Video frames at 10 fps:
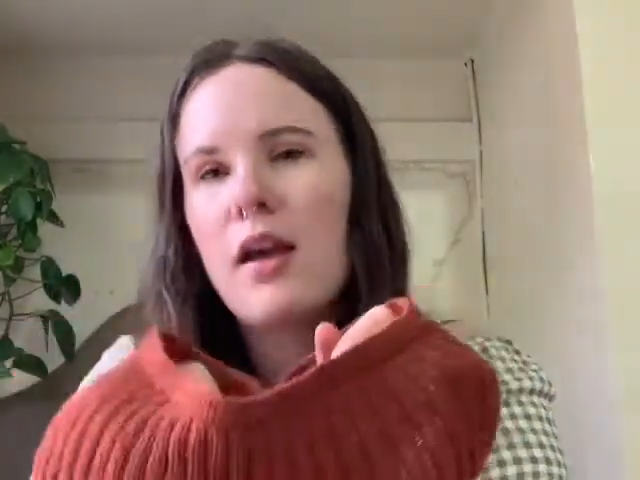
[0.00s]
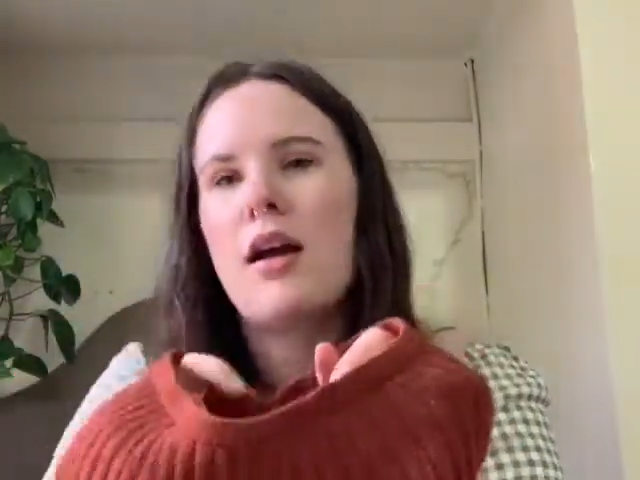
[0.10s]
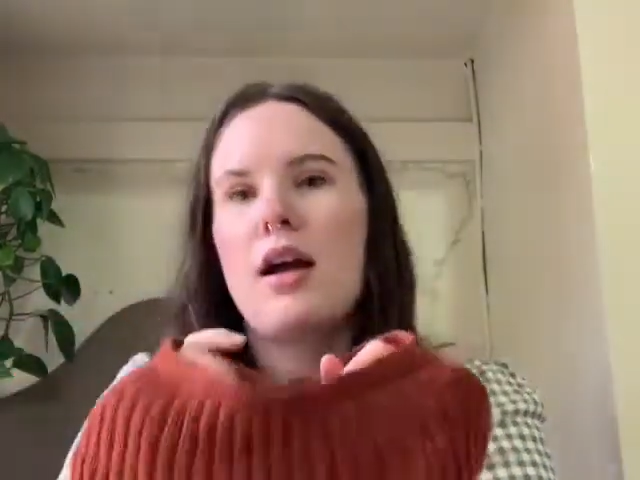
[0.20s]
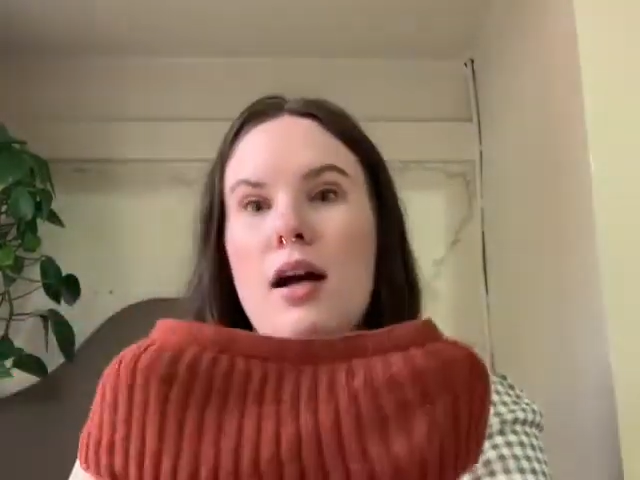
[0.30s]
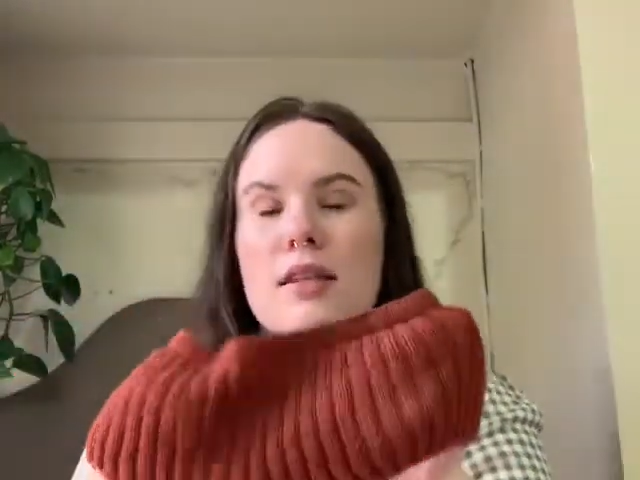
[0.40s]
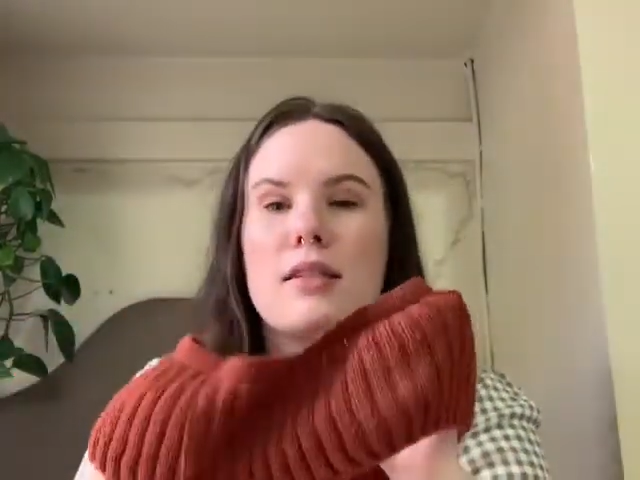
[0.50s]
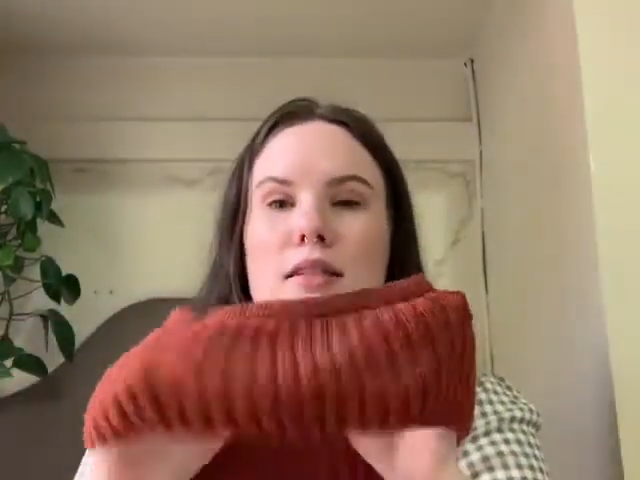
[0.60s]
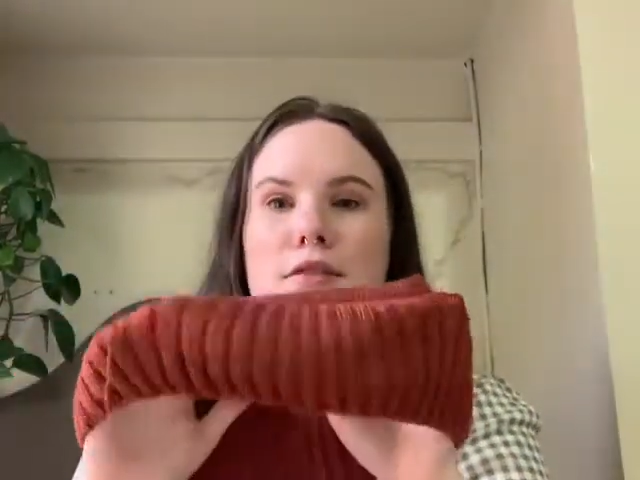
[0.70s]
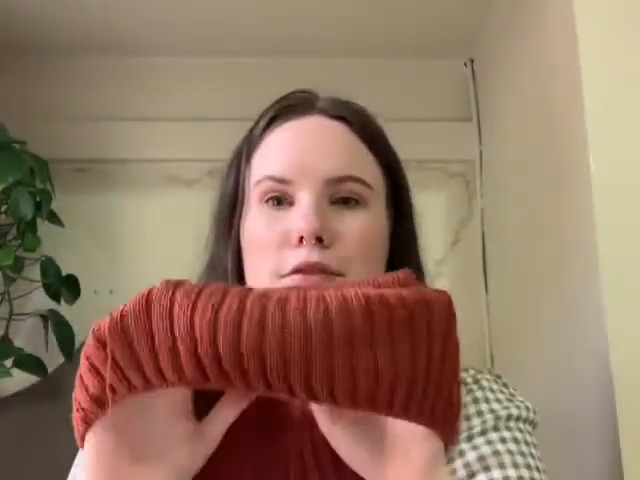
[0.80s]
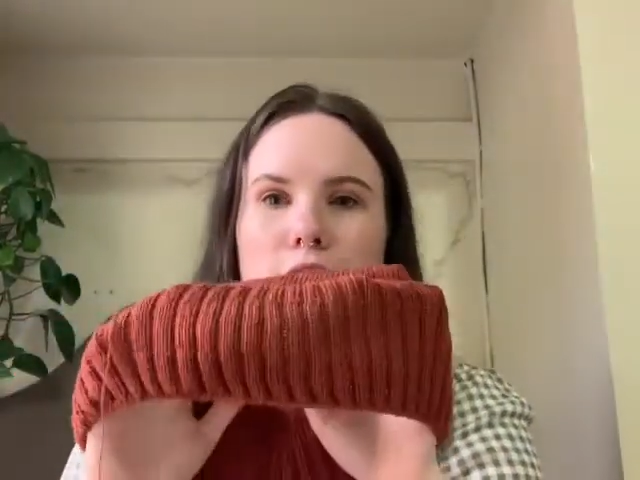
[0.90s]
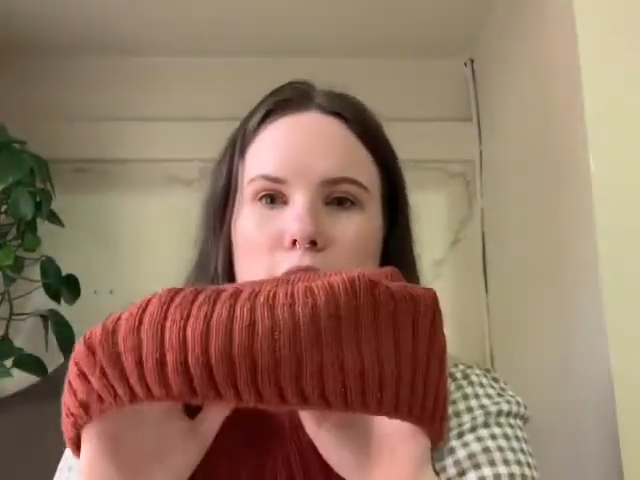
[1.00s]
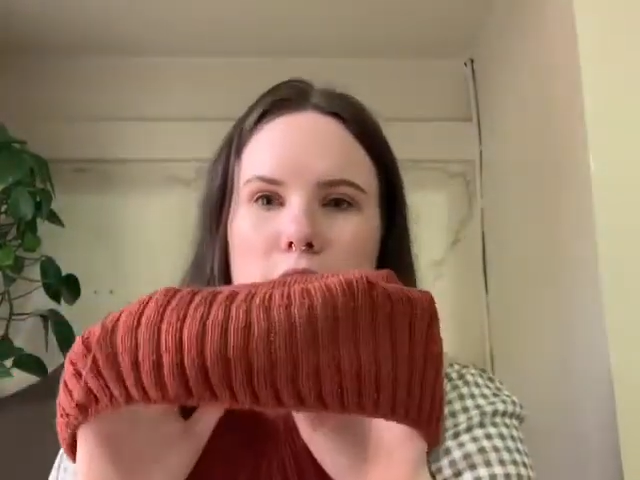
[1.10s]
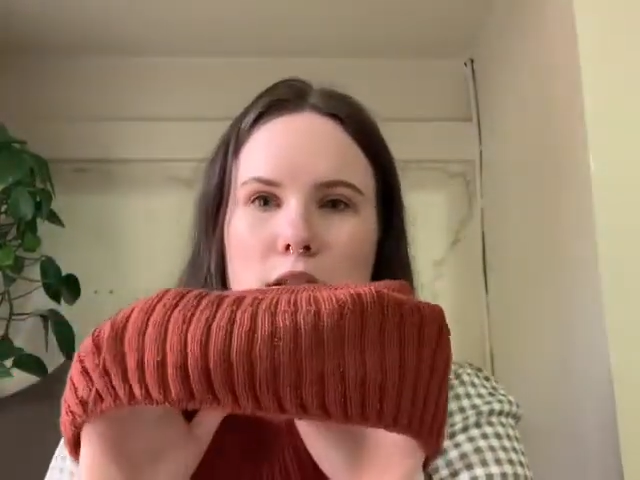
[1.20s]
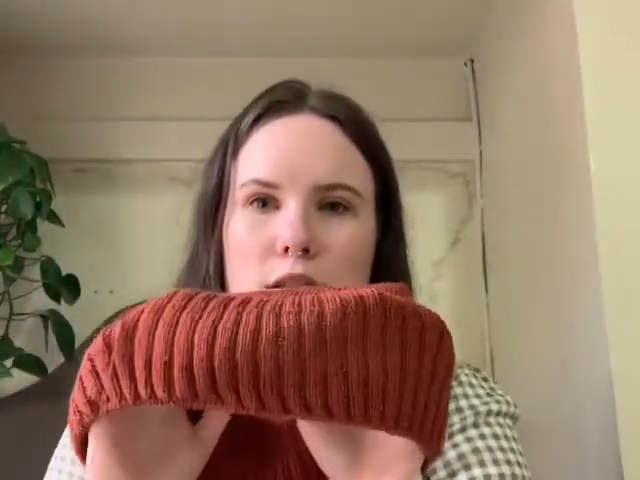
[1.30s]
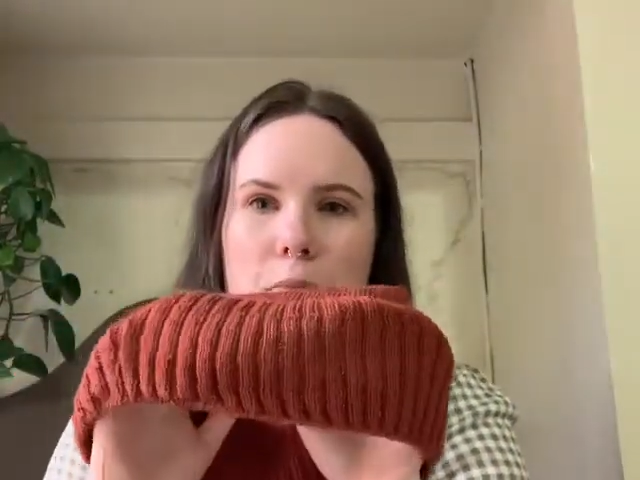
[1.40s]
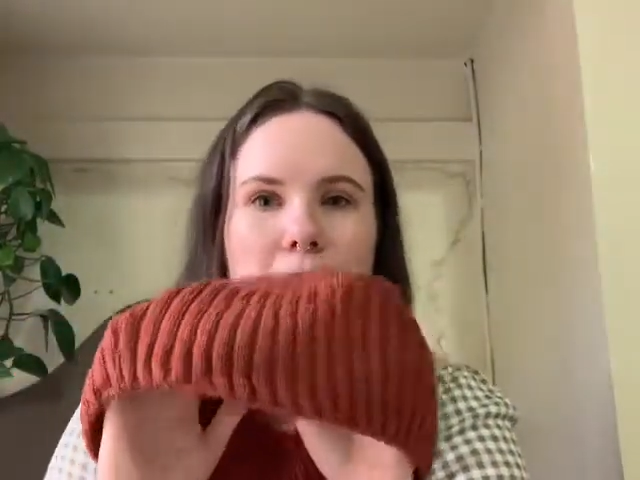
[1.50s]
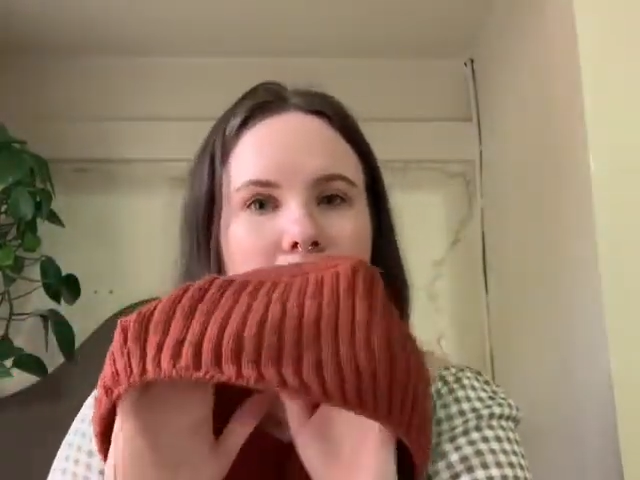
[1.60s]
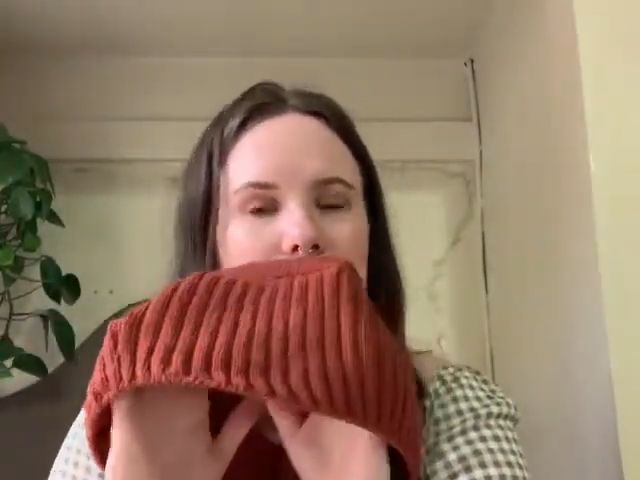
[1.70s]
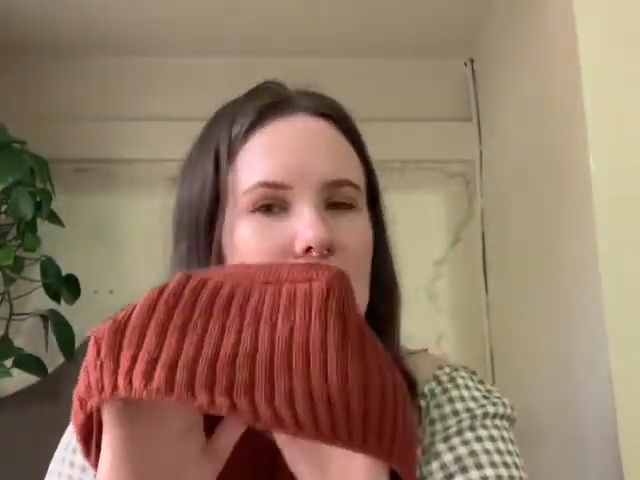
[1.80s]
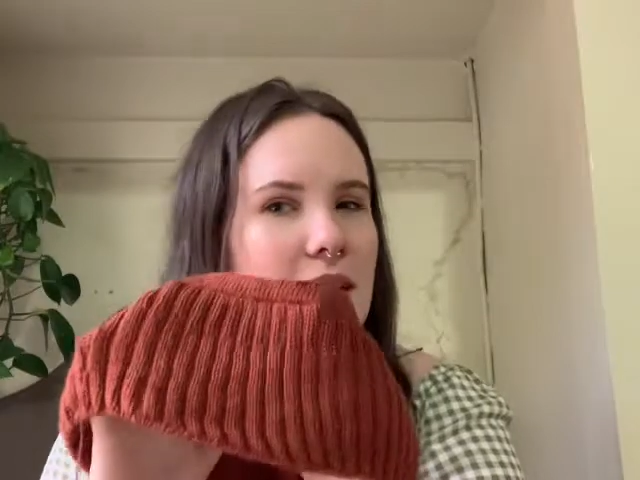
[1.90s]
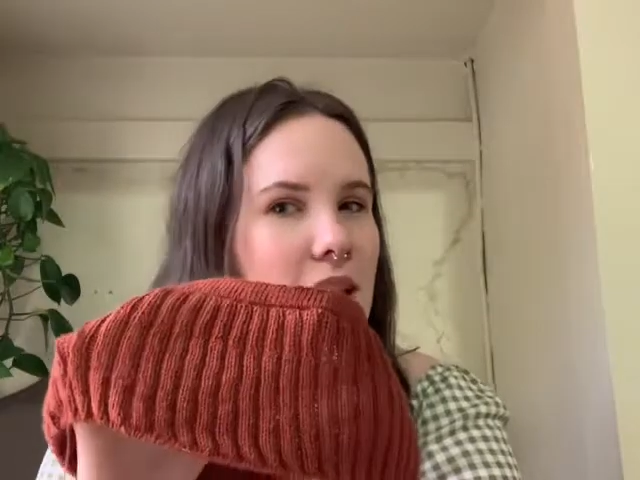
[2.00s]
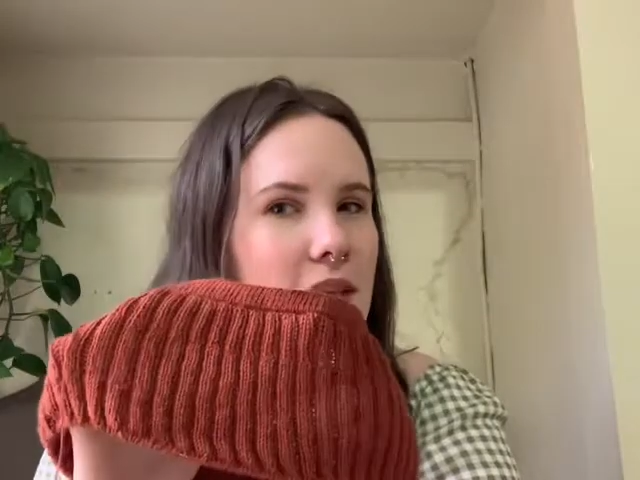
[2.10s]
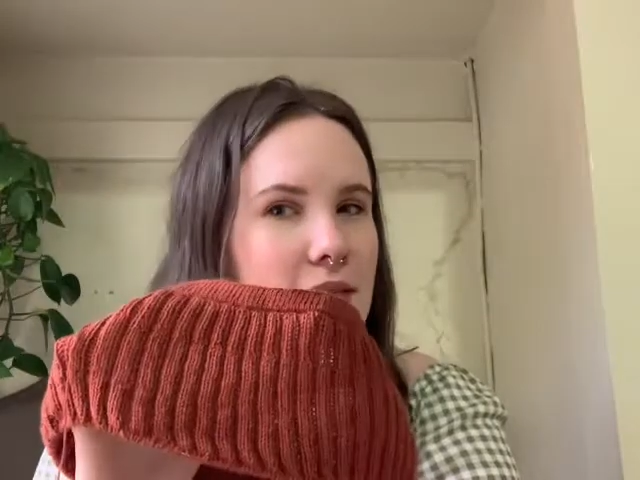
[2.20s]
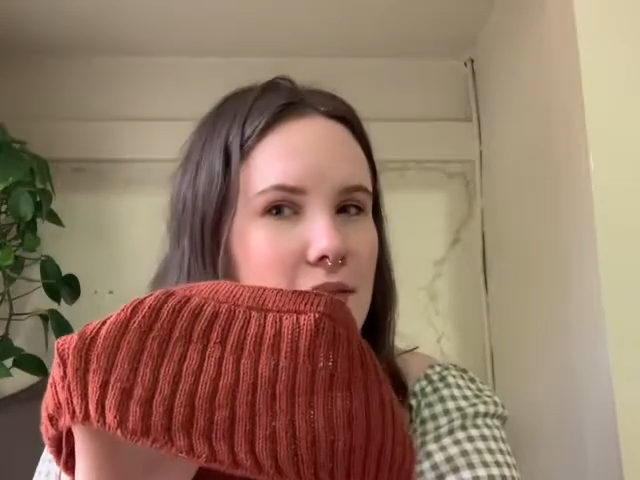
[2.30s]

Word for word: Uh, this is the first petite knit